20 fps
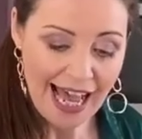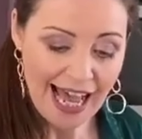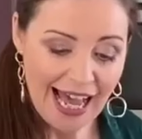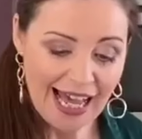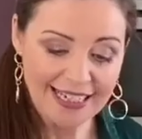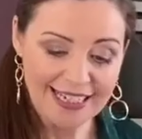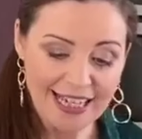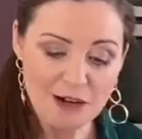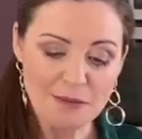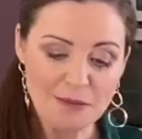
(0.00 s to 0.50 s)

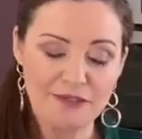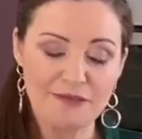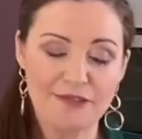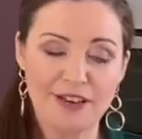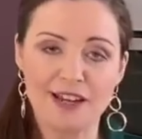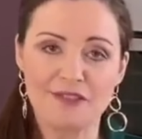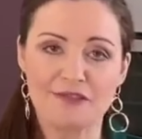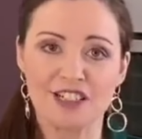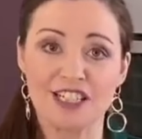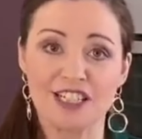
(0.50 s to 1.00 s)
And now my
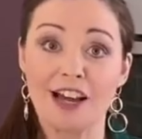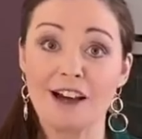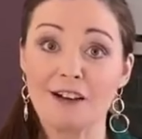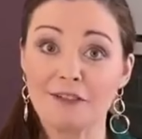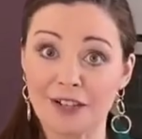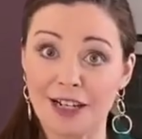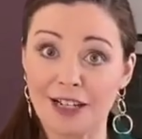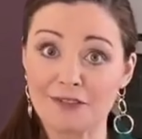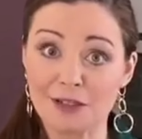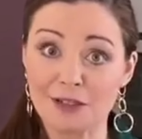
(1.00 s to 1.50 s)
favourite,
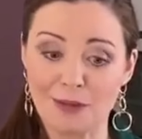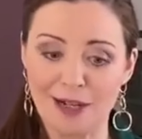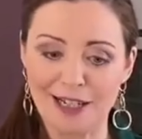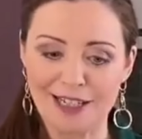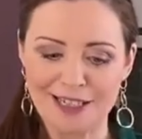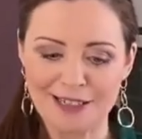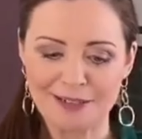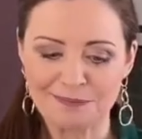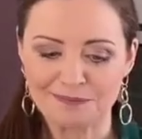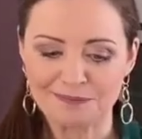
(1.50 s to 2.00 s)
5
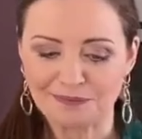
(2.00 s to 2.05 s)
spice.